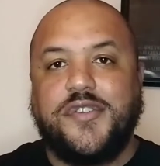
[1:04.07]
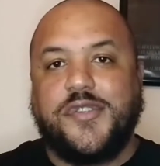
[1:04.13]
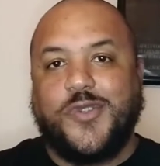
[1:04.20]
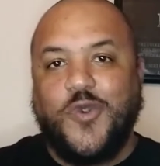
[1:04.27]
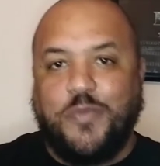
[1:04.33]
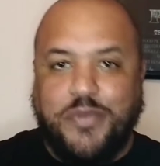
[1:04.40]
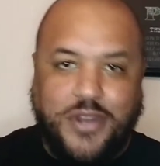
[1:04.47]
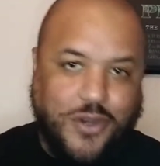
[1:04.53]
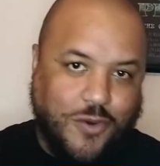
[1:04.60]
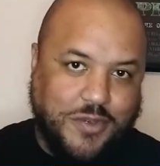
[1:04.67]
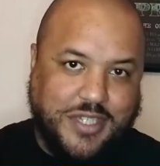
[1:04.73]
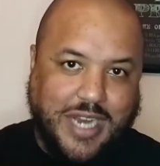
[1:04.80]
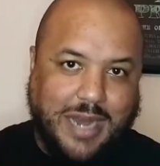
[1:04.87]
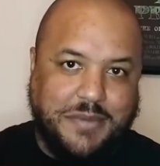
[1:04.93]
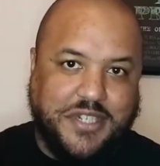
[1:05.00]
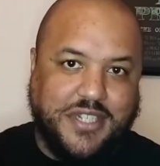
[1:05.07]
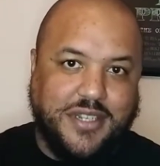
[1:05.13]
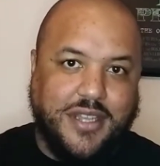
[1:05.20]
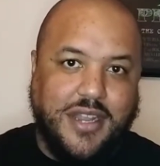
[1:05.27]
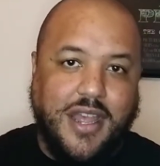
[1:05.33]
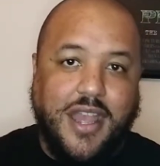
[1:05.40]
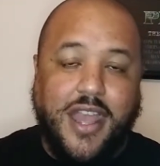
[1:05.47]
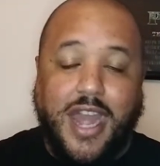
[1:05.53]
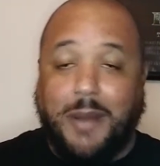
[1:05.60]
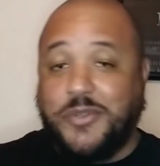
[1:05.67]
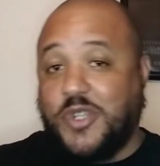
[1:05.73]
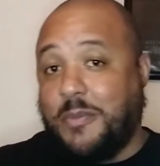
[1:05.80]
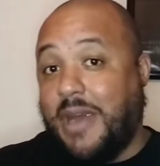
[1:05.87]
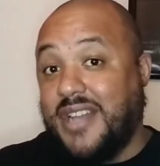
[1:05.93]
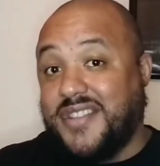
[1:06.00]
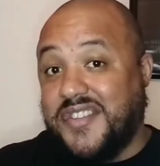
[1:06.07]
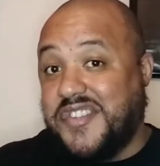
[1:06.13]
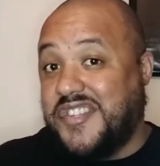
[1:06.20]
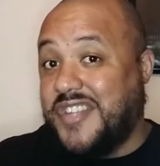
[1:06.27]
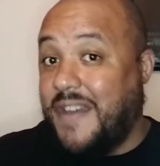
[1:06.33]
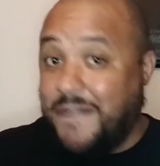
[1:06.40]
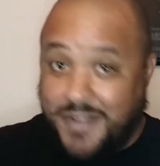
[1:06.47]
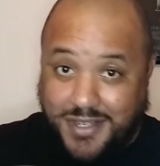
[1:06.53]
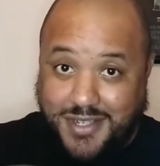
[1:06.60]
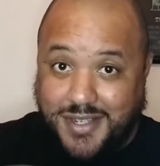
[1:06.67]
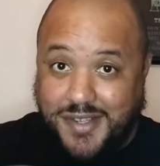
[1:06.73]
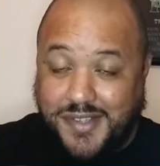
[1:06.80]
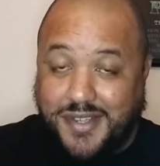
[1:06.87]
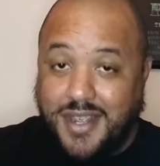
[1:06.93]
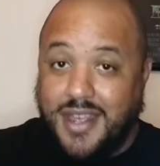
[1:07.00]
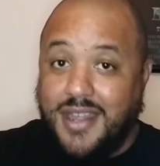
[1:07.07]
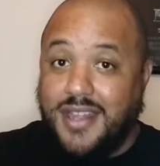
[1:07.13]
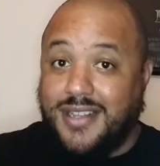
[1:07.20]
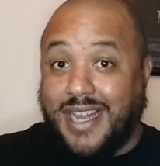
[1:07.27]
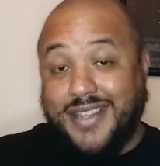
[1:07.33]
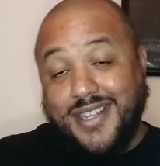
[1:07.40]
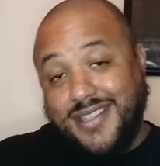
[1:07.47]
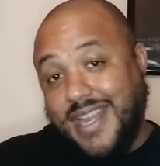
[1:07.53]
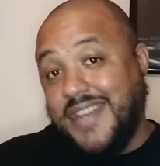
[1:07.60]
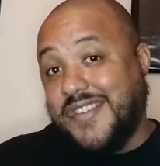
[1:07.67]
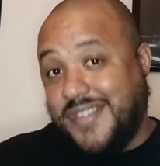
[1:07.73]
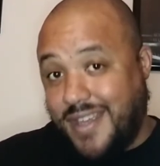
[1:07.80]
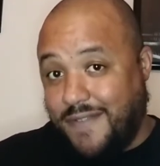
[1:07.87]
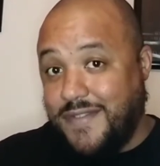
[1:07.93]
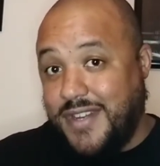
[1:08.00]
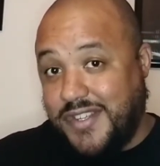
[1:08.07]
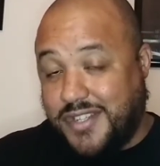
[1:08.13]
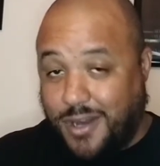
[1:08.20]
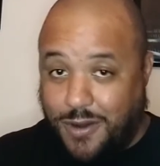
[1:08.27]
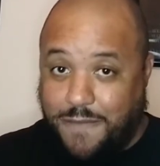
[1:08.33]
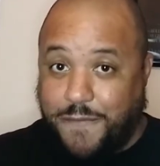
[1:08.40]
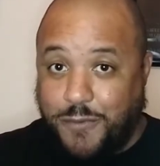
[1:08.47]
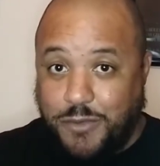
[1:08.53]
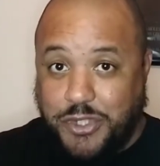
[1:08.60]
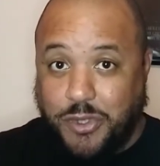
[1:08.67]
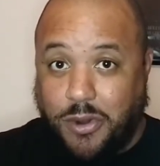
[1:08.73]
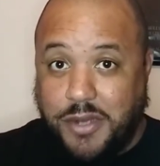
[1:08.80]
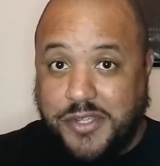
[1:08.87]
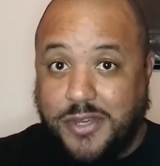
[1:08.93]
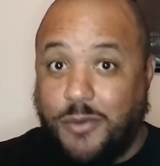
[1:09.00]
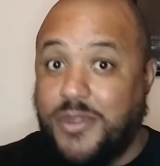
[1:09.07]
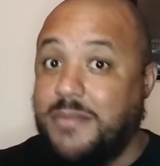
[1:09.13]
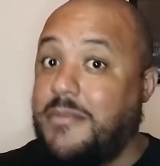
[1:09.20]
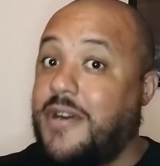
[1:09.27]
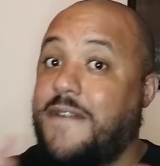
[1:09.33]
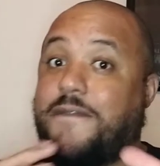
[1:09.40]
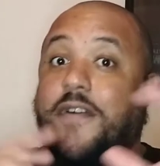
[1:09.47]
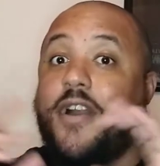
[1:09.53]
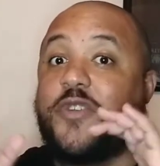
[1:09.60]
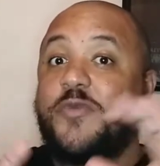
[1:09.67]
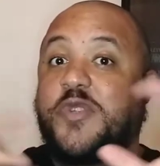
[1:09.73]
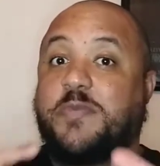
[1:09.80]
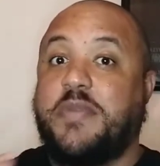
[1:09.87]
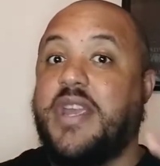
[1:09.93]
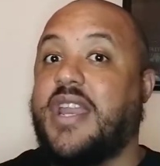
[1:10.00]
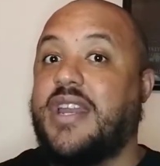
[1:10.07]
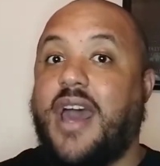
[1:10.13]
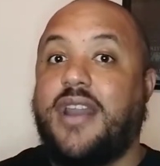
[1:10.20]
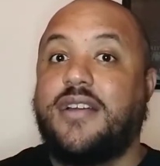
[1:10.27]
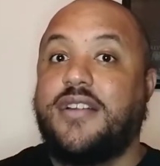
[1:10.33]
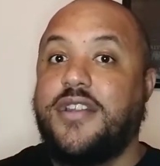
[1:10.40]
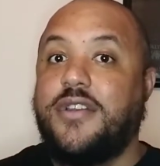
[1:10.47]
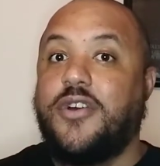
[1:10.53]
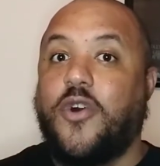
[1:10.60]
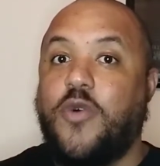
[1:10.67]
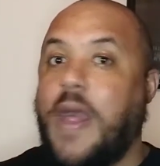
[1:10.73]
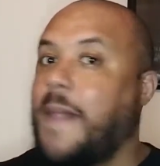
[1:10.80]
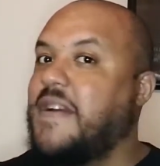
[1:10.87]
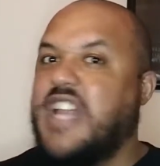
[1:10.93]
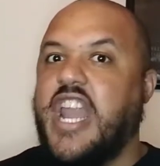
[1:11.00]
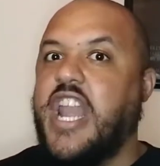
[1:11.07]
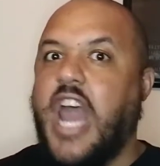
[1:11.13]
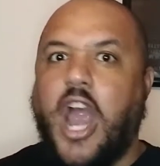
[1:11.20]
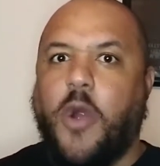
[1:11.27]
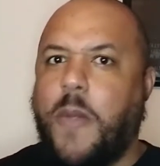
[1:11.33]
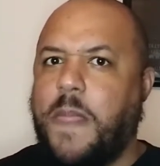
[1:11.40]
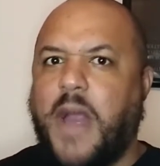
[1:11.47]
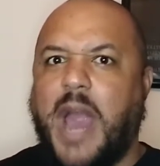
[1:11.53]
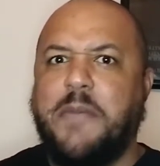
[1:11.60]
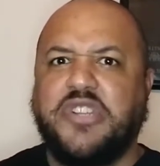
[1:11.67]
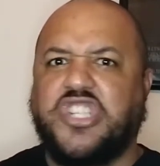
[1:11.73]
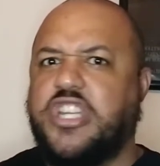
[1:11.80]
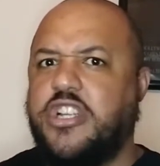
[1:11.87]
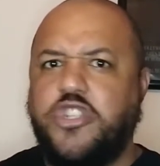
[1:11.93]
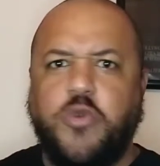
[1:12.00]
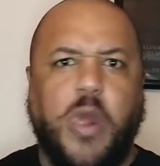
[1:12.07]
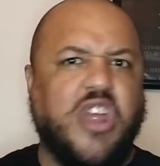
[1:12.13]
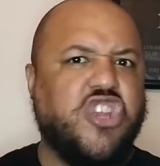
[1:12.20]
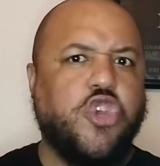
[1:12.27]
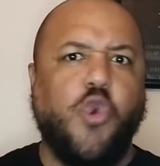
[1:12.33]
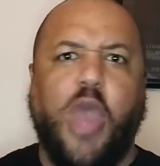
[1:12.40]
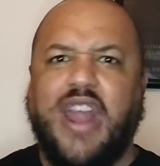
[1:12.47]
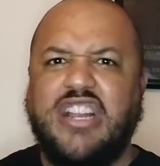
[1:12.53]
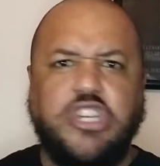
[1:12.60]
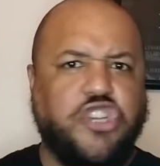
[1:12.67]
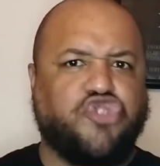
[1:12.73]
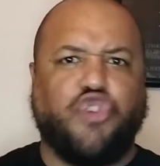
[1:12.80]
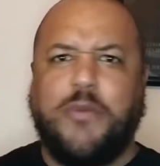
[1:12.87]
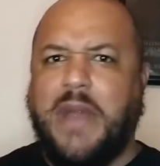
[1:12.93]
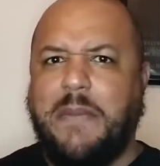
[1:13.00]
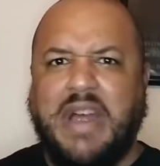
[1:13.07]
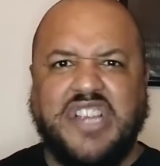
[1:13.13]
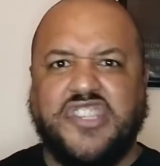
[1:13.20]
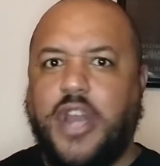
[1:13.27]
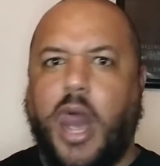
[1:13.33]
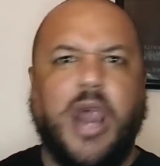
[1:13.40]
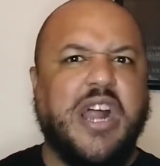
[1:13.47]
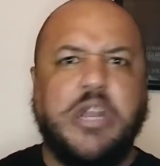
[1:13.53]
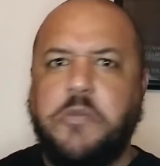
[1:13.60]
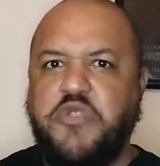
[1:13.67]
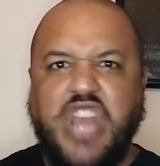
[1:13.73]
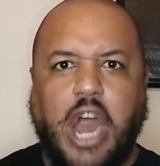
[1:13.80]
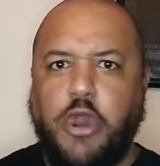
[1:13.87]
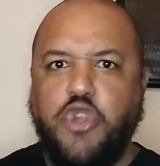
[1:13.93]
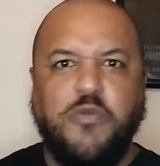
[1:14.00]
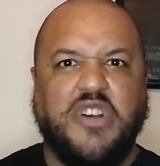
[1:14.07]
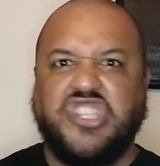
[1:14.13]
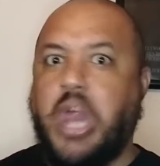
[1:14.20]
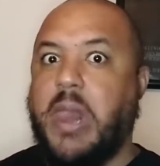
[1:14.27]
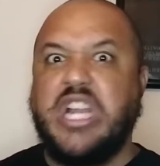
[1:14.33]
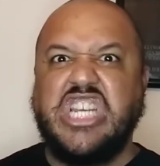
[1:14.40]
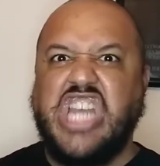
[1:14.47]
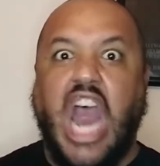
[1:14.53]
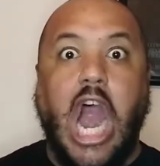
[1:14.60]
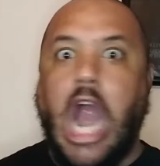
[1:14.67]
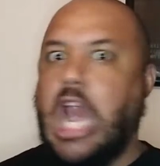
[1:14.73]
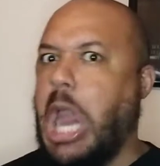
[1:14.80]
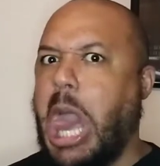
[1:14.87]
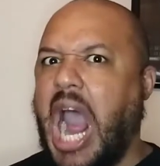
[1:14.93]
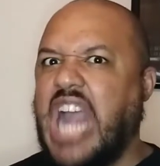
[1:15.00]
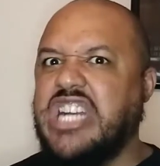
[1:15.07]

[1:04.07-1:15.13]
superhero type shit. And I'm talking about the 70s, like the late 70s kung fu joints, where the motherfuckers were speaking out of, you know, now I must kill you. You destroyed my master. Now you must die.